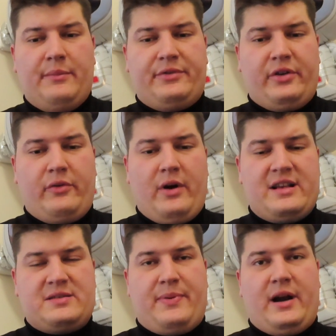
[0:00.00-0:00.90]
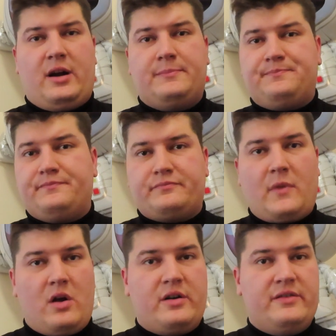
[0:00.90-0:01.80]
So as a pair,
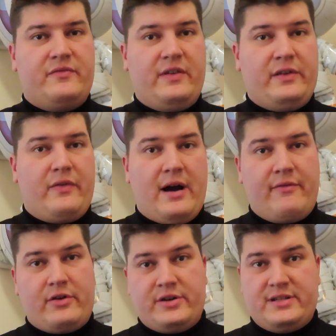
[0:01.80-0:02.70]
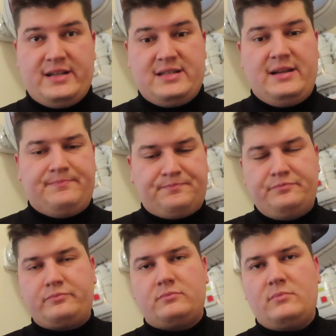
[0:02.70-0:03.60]
155, 160,
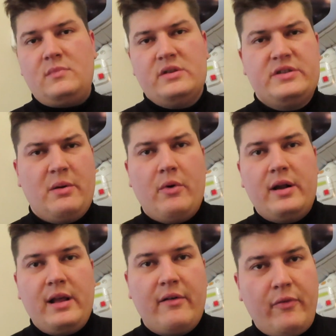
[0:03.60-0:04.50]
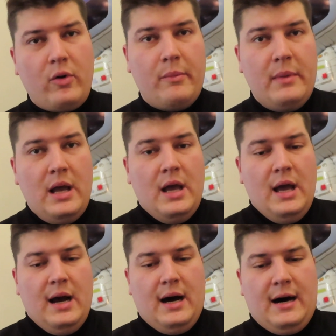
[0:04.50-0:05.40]
somewhere in there for them.
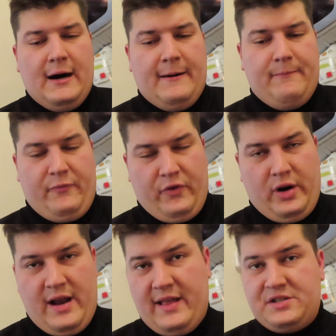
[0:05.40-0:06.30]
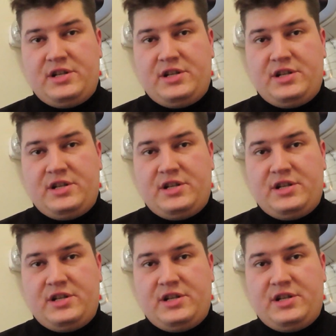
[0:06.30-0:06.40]
And that's